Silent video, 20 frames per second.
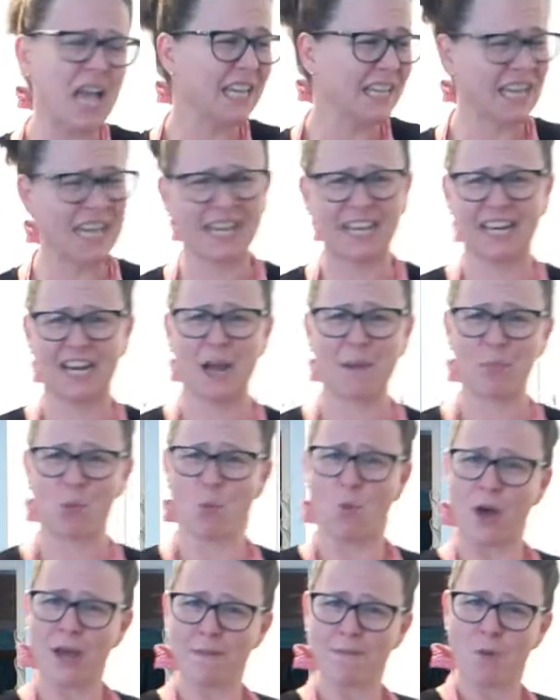Kick it up
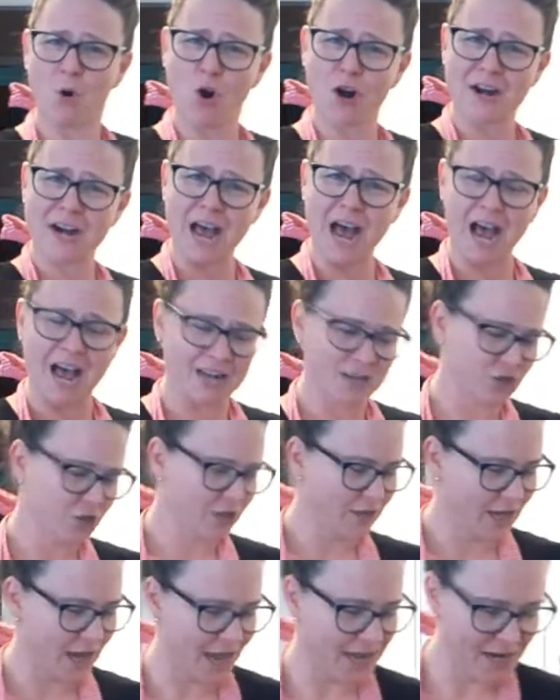one more notch.
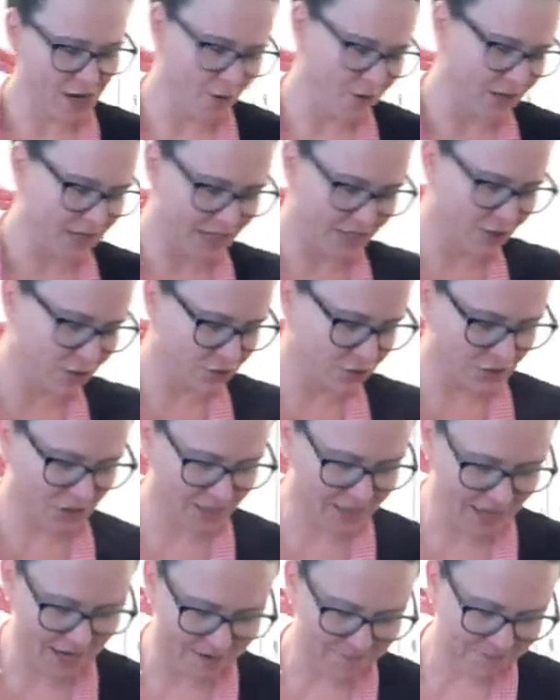Yeah, I know, he uses
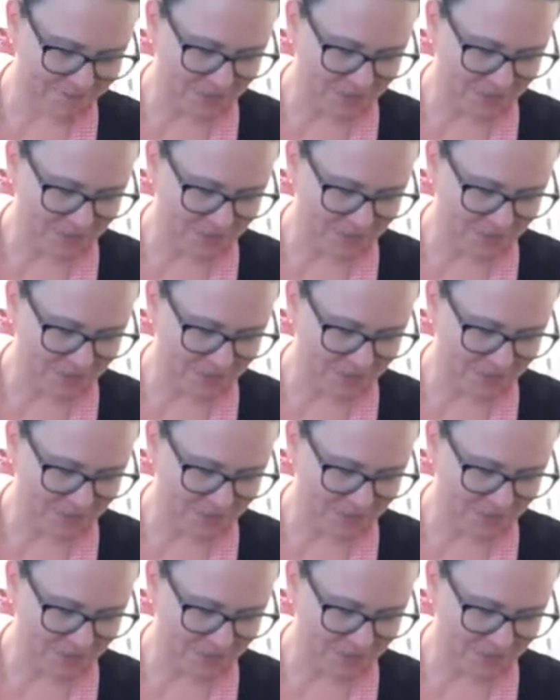that.